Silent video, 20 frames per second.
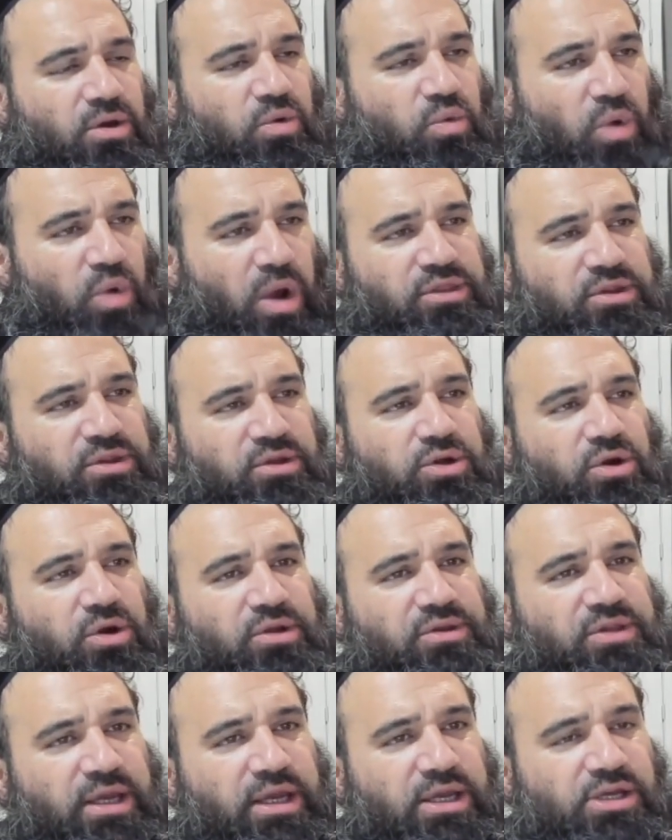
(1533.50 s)
Whether
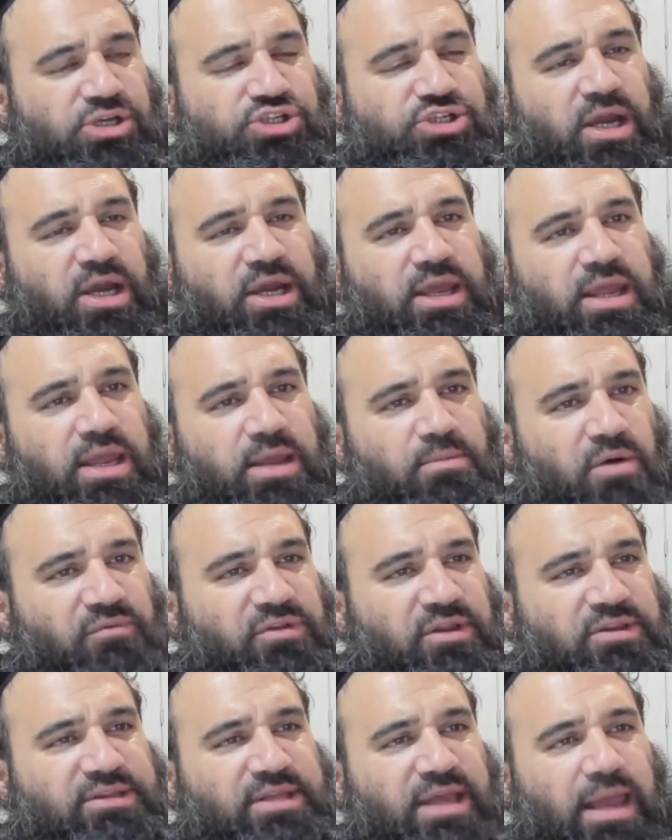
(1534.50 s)
you're the Reshaim of
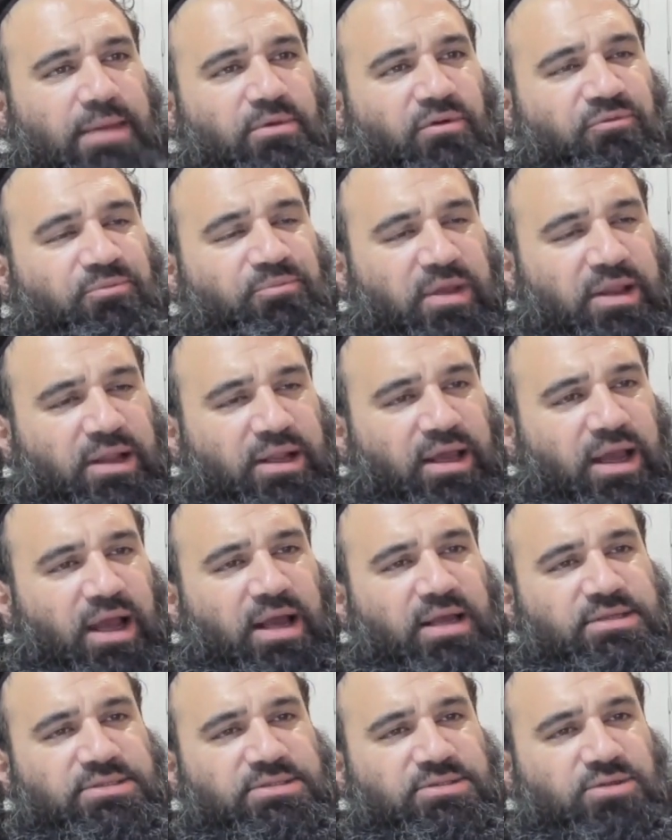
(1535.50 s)
the time of
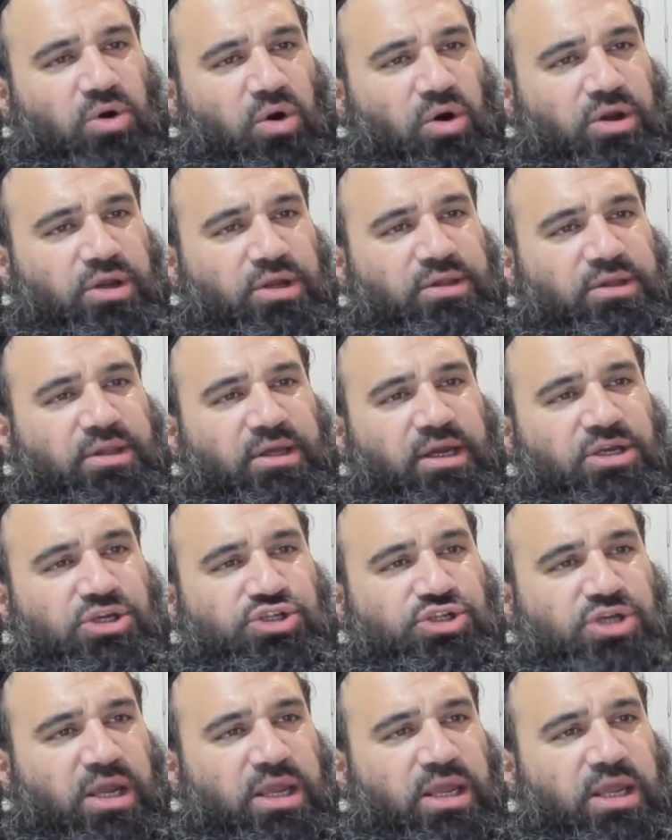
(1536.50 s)
Pinchas or you're the
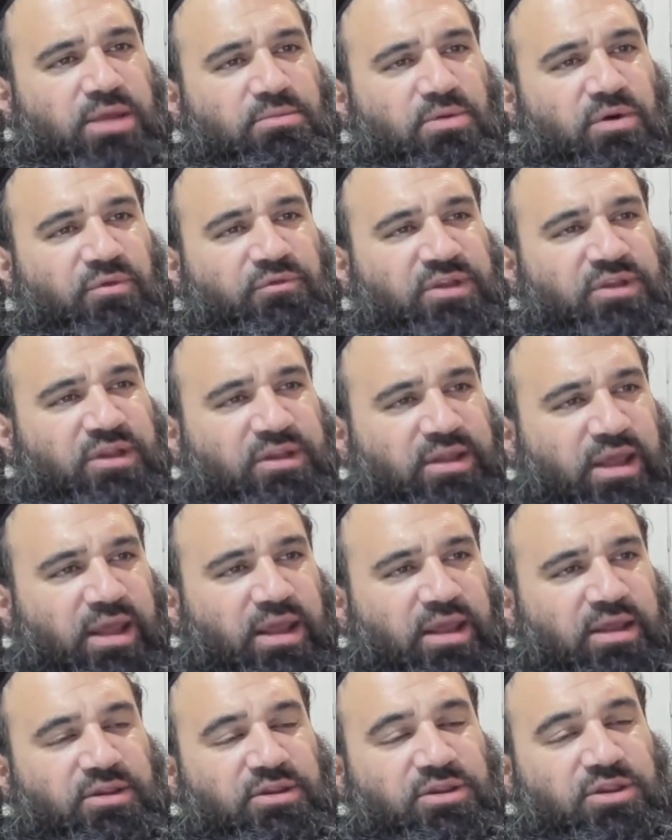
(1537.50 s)
Reshaim of
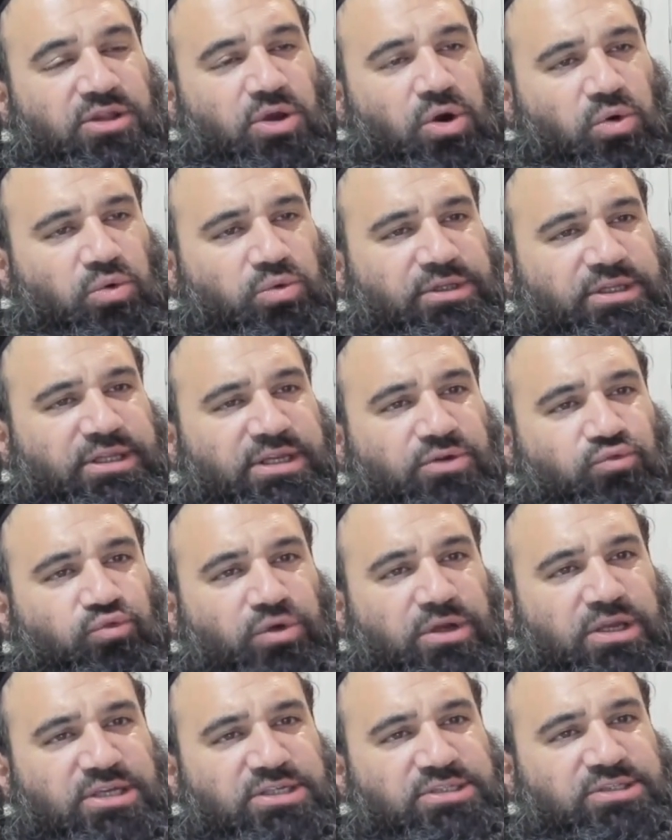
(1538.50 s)
today, the only
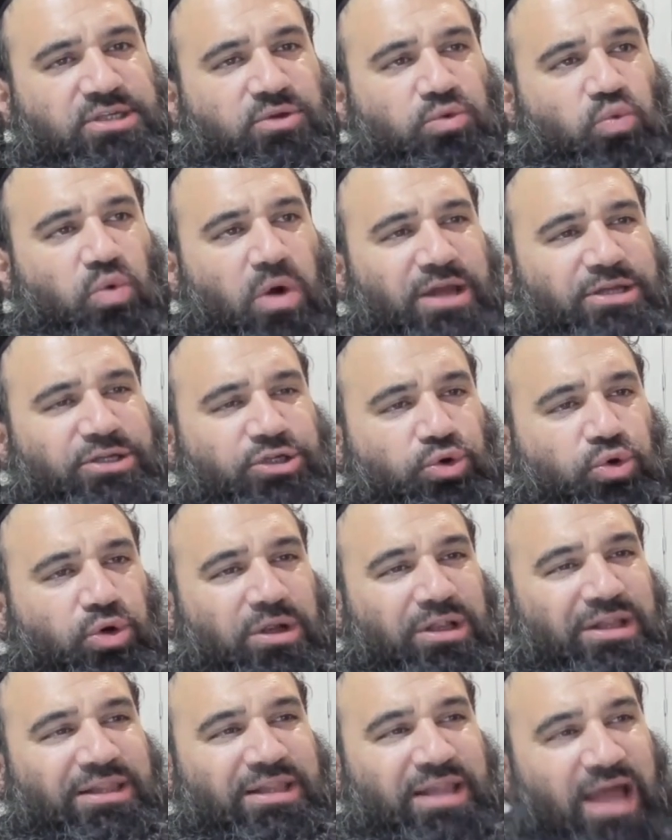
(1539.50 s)
reason why you're
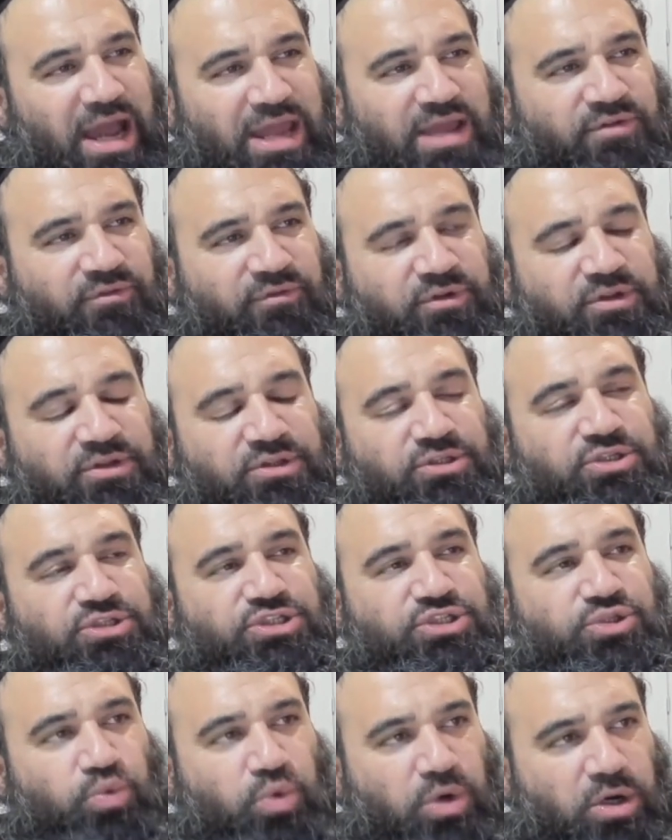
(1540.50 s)
alive in
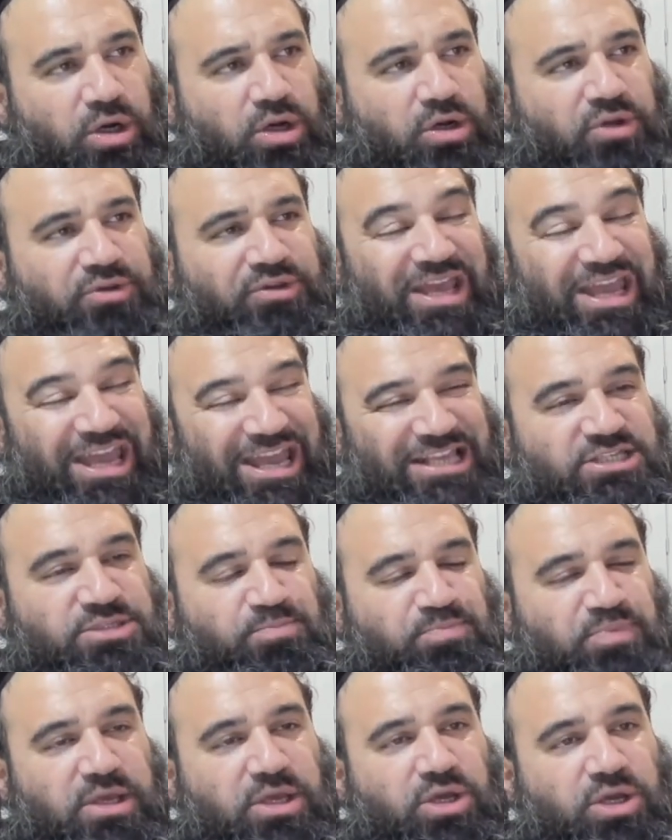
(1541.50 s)
this world is
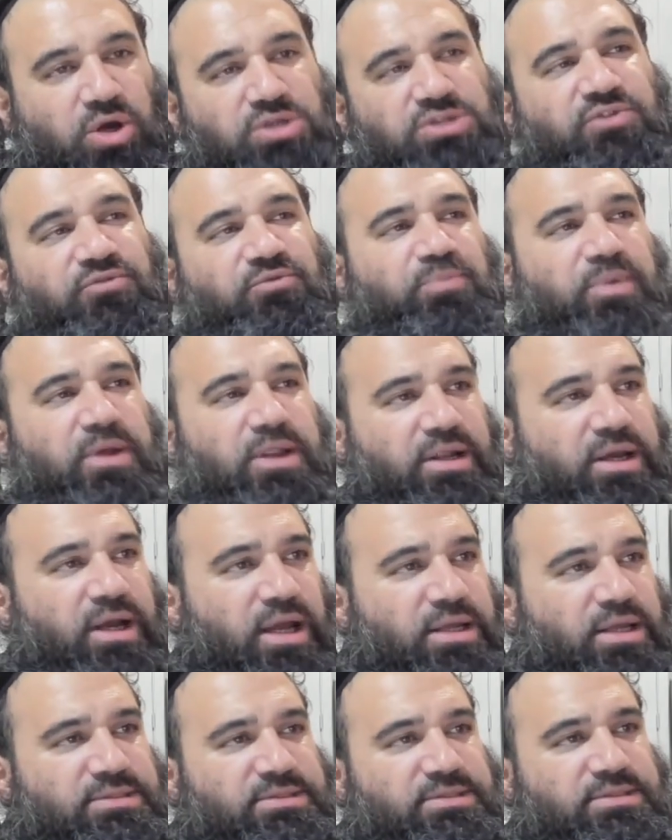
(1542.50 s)
because of
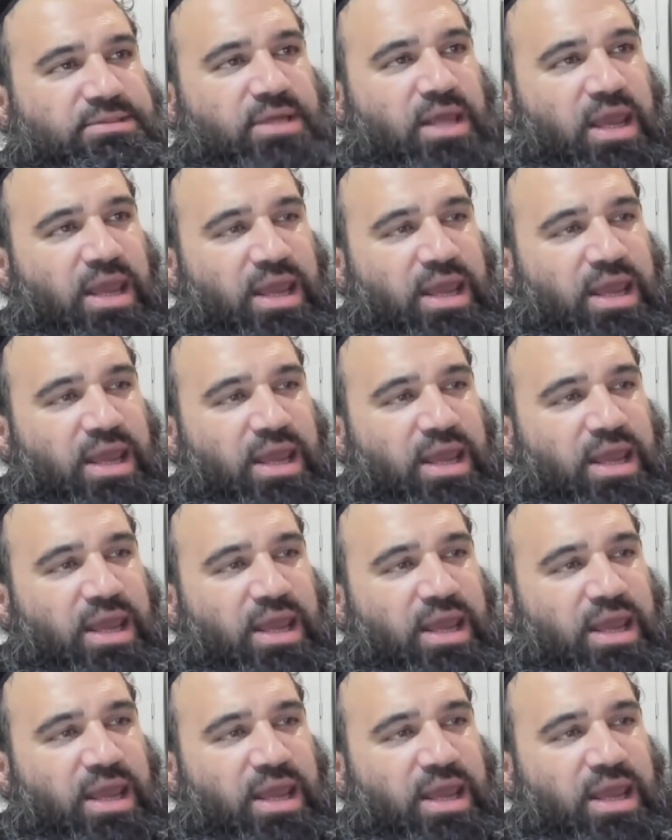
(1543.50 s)
Pinchas,